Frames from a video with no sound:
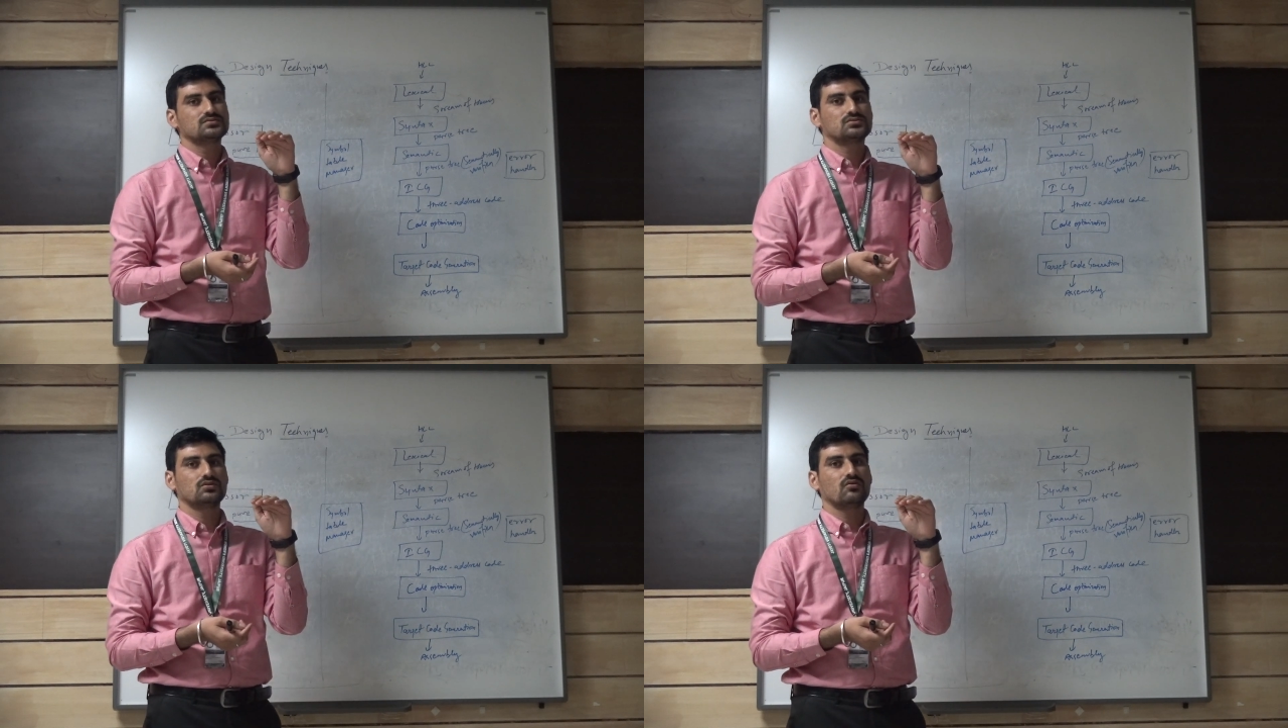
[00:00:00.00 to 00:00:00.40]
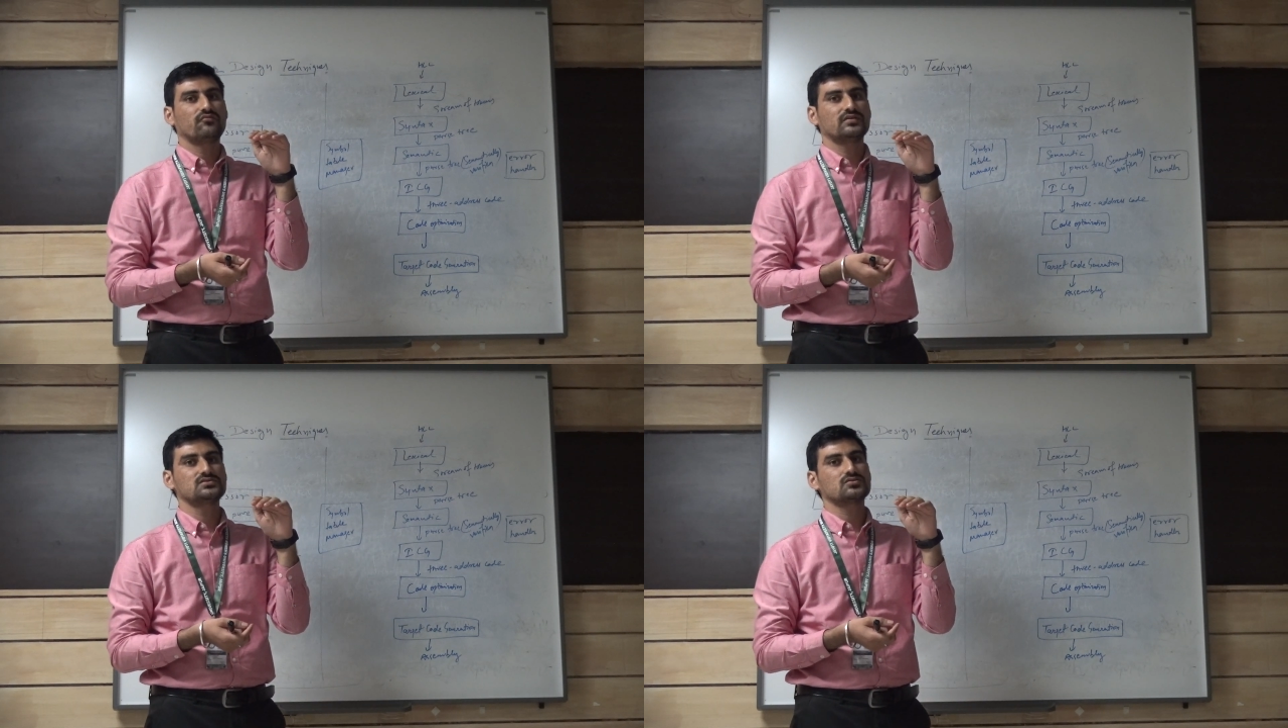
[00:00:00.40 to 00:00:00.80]
So
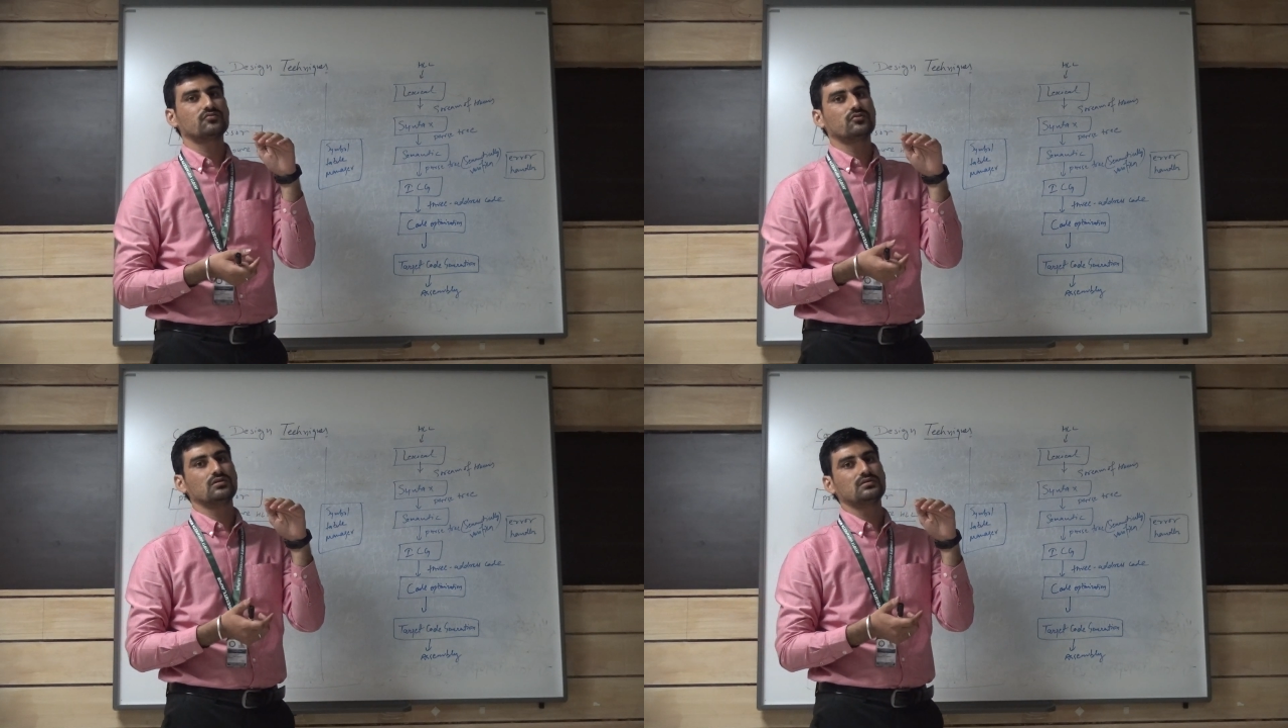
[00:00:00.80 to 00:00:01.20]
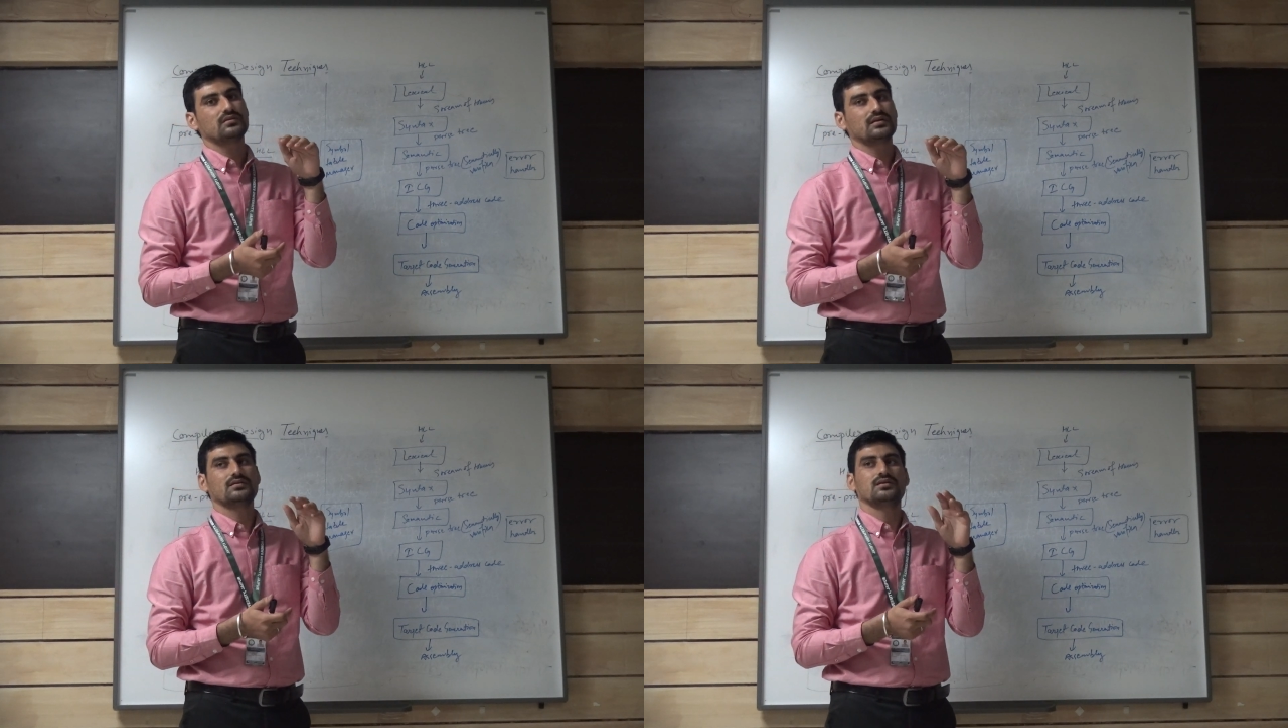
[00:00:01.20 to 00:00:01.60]
first of all,
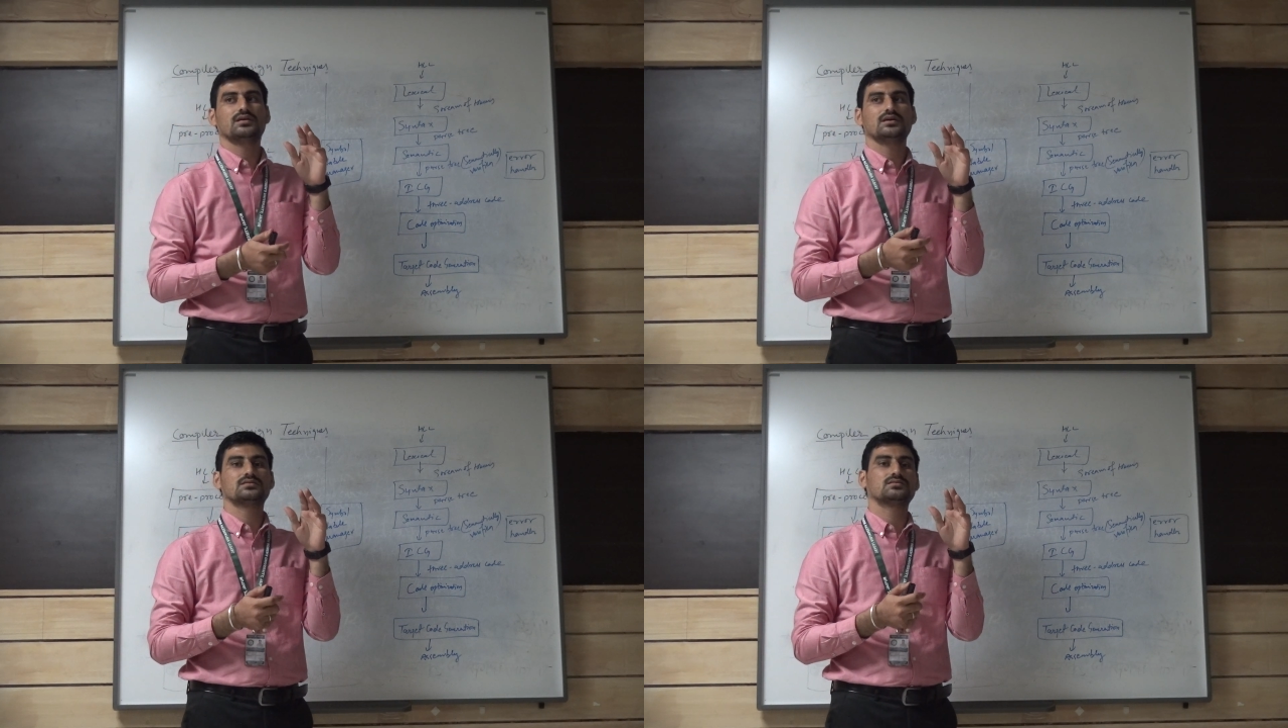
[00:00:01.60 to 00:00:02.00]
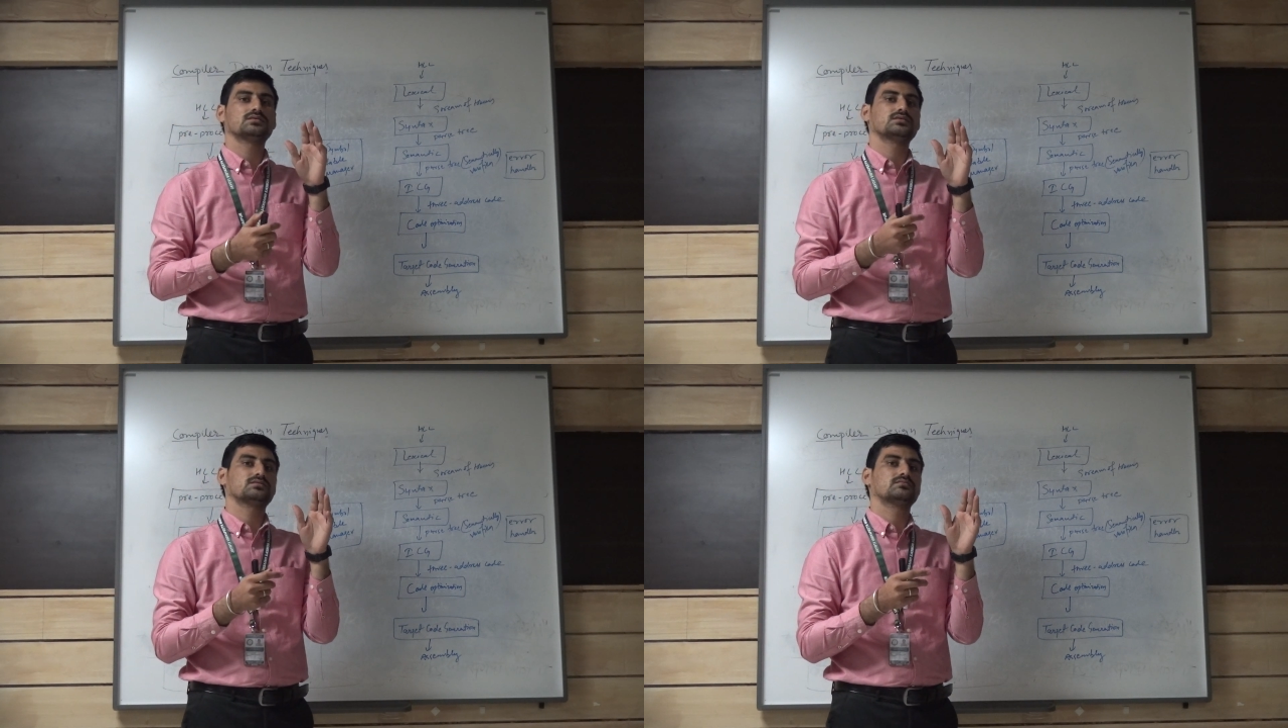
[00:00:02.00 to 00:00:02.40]

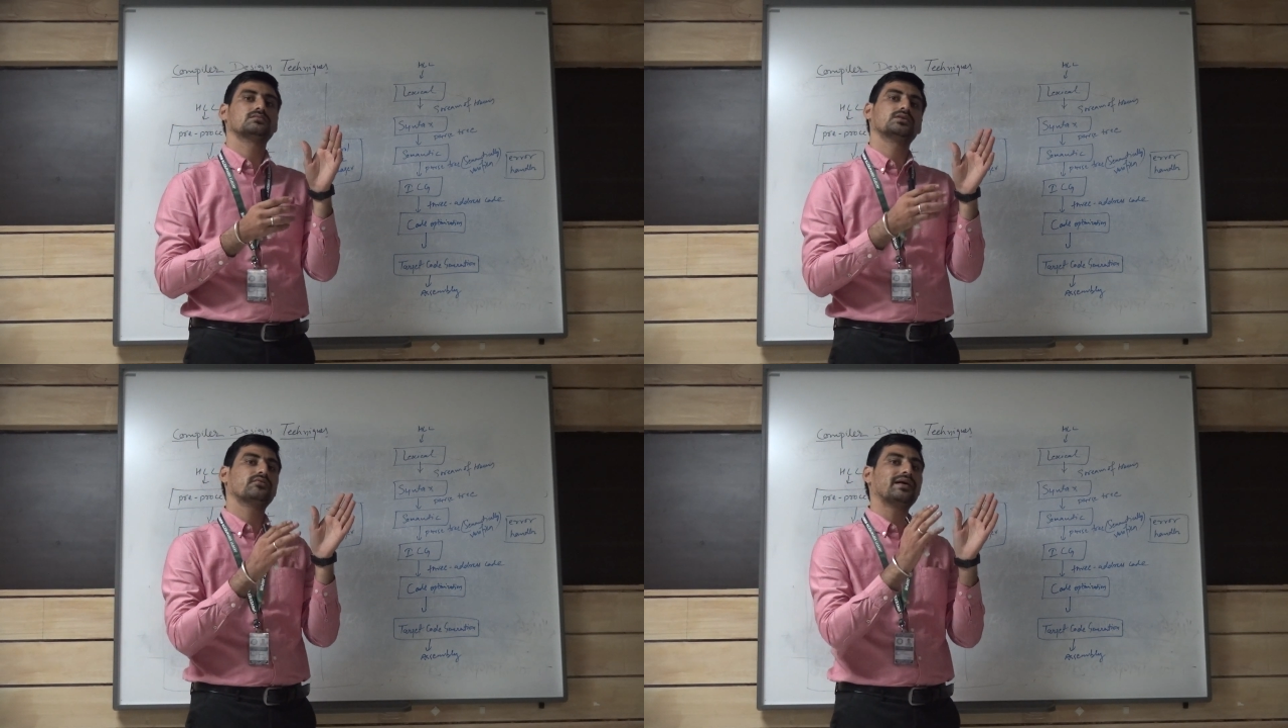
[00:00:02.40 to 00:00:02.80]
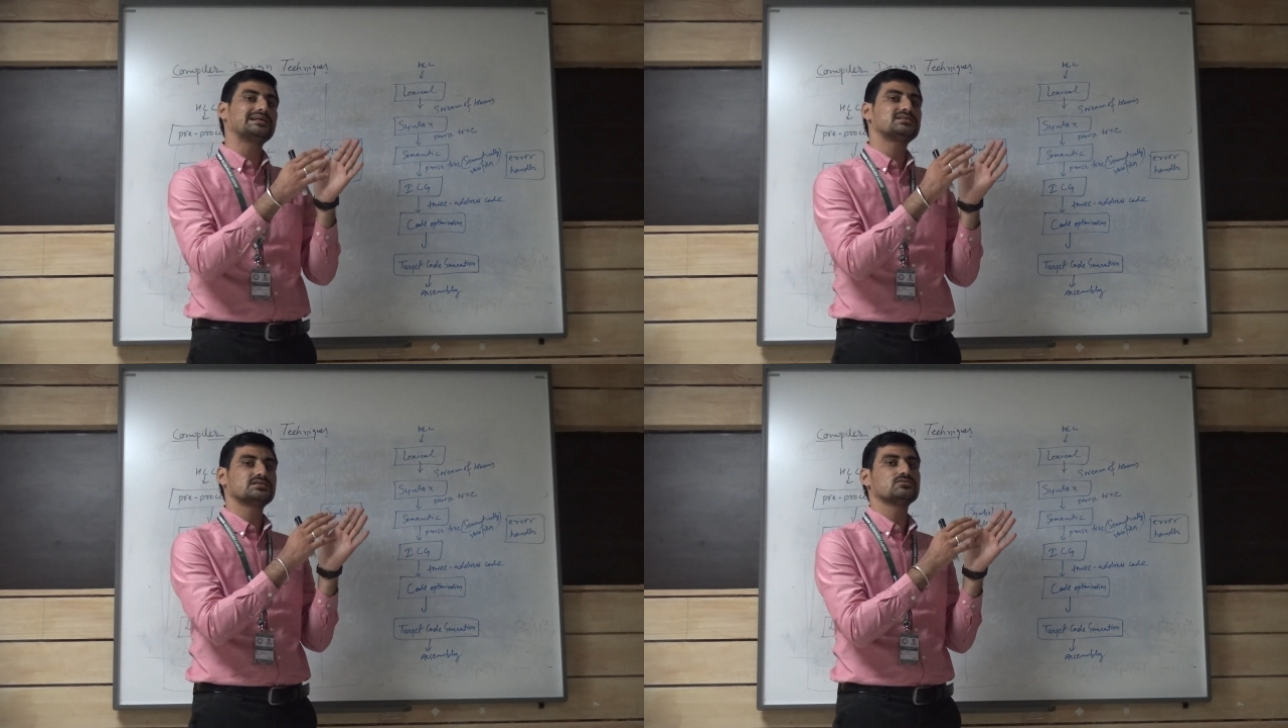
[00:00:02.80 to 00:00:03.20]
it
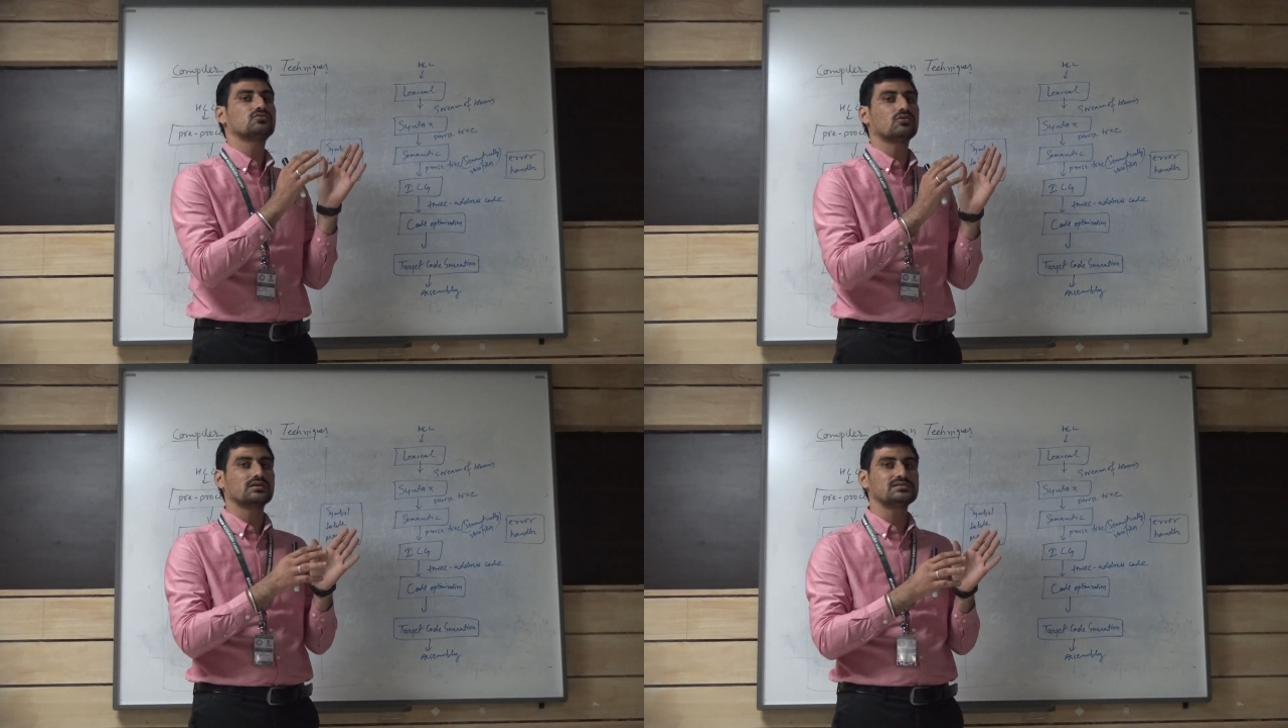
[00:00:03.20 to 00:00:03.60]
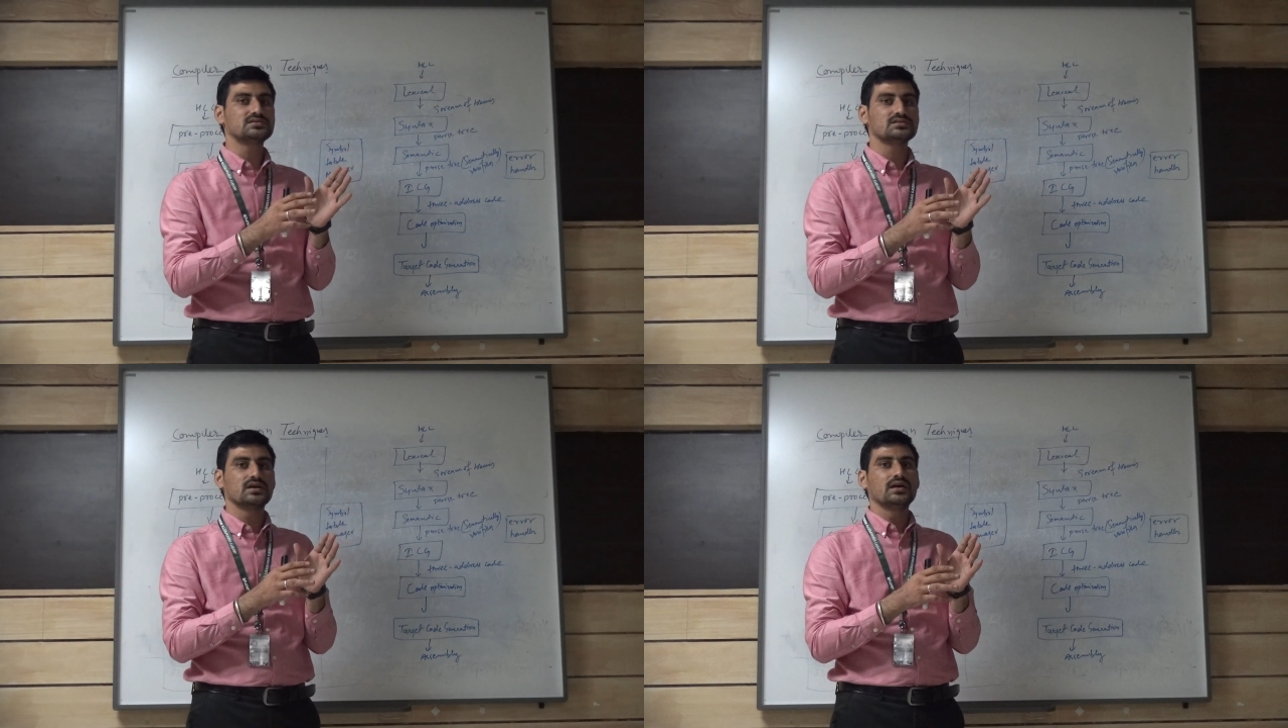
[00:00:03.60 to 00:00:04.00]
divides into tokens.